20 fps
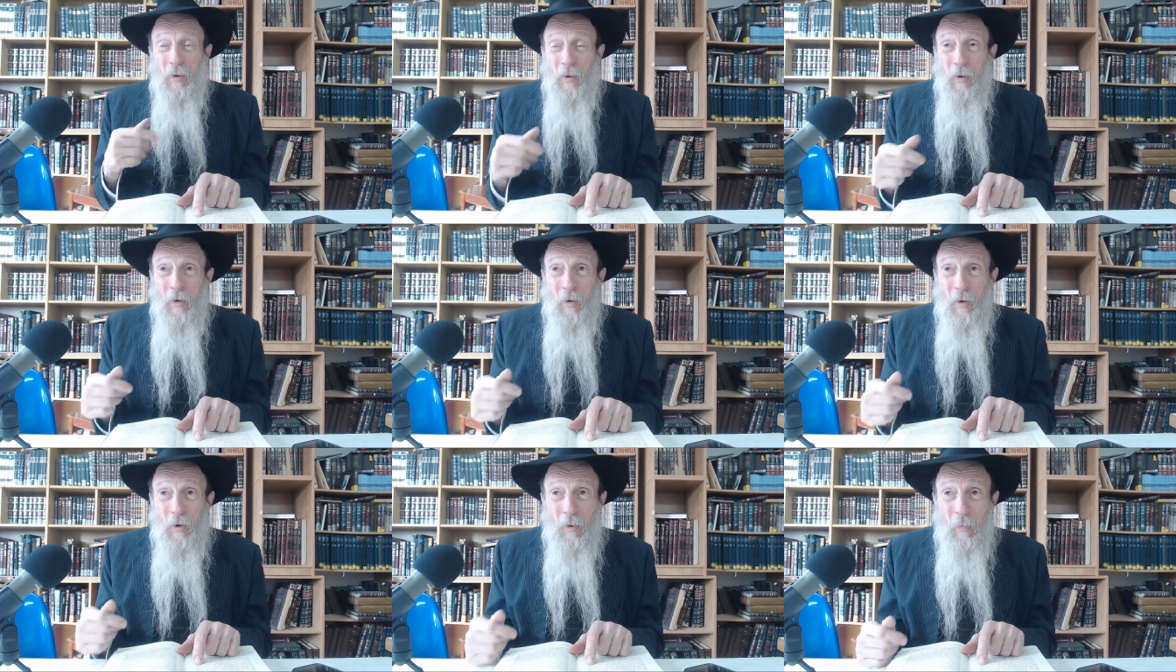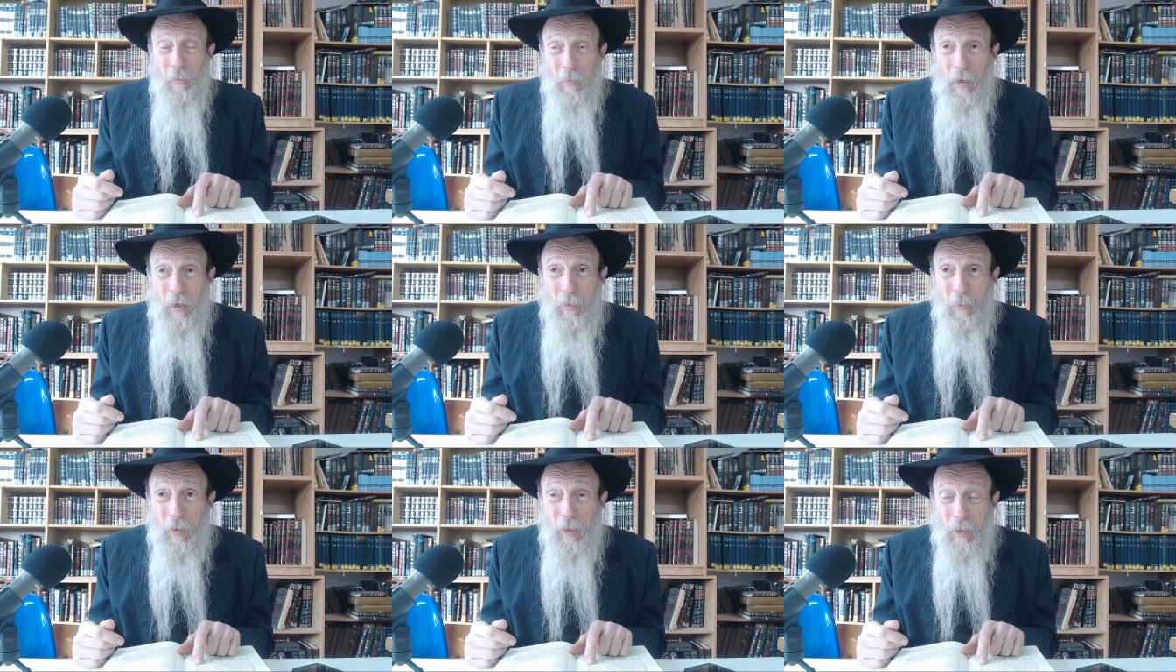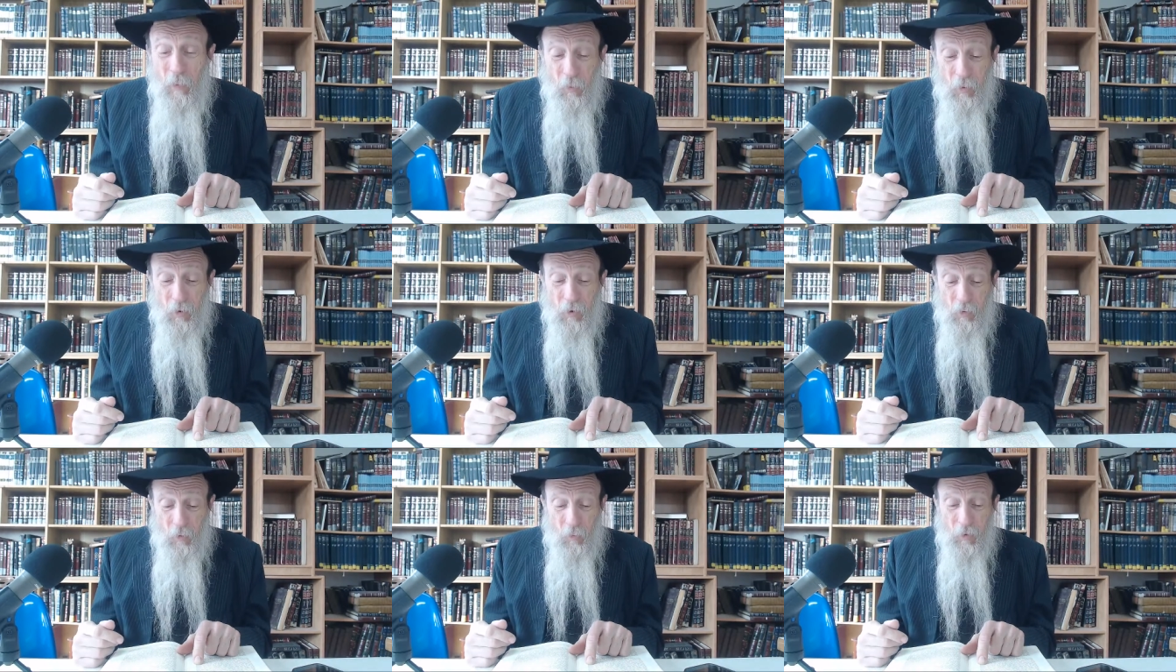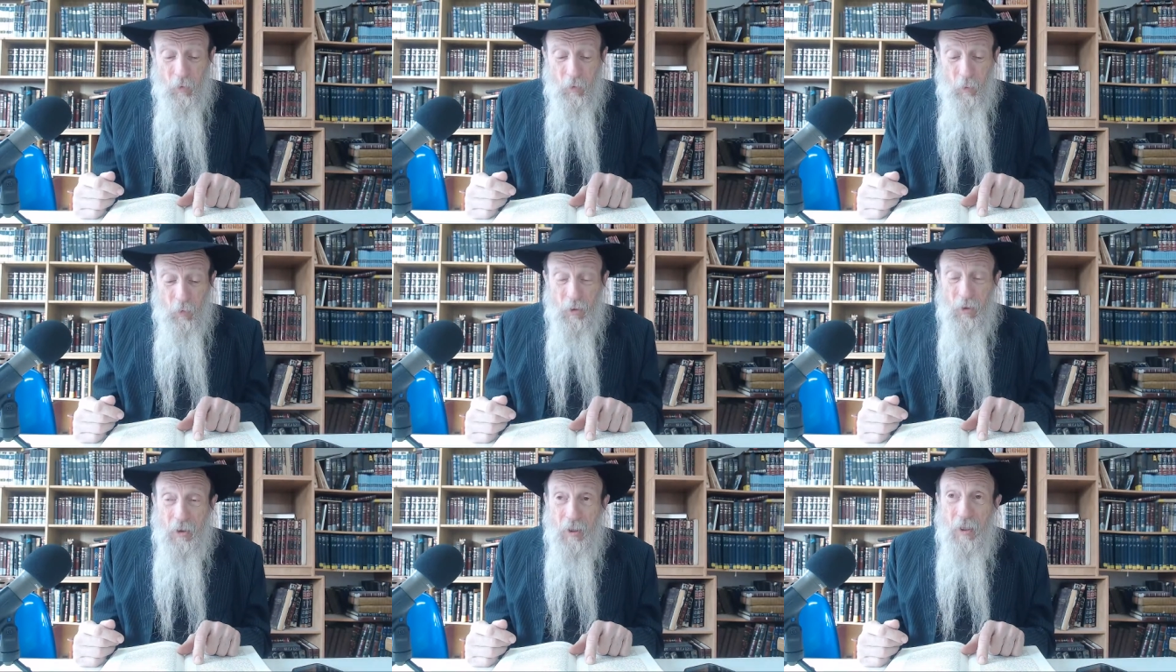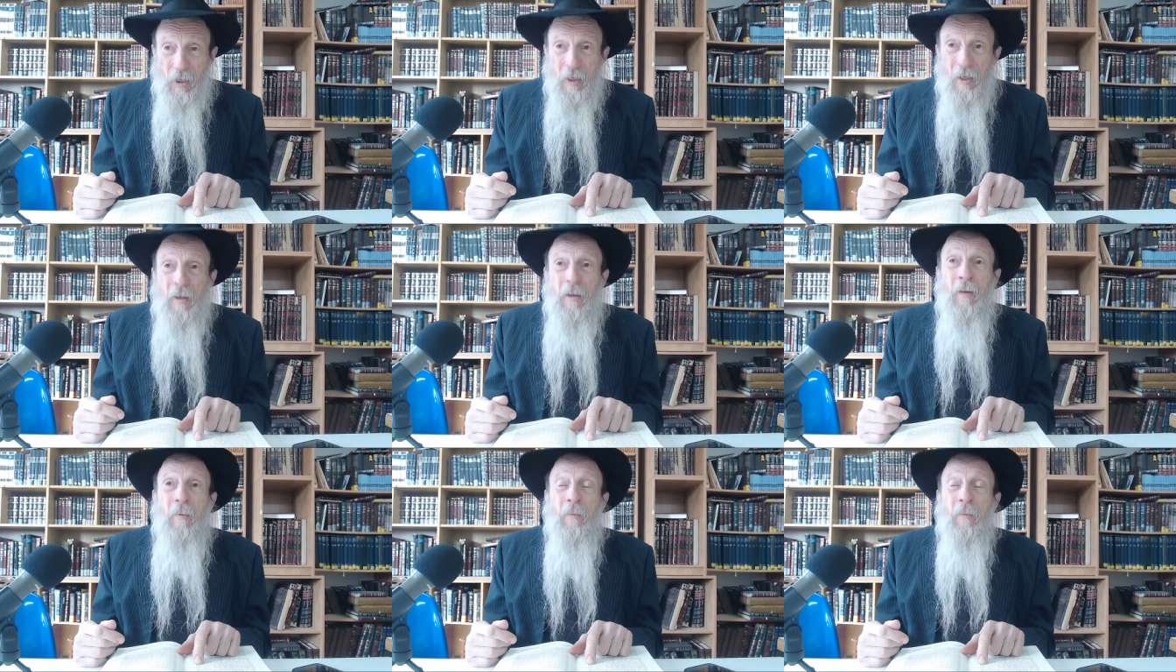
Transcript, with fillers: or maybe he was requesting